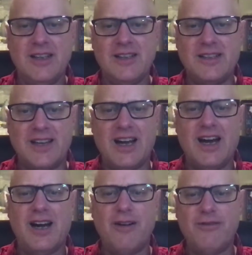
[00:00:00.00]
that
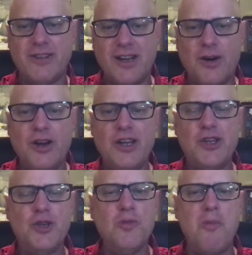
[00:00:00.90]
our very
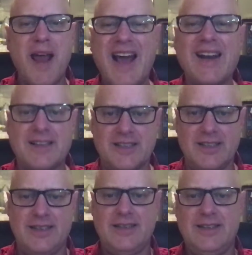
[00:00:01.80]

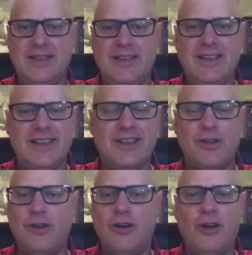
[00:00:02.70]
humanity, in
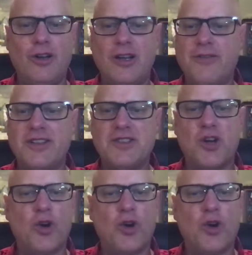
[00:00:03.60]
all of its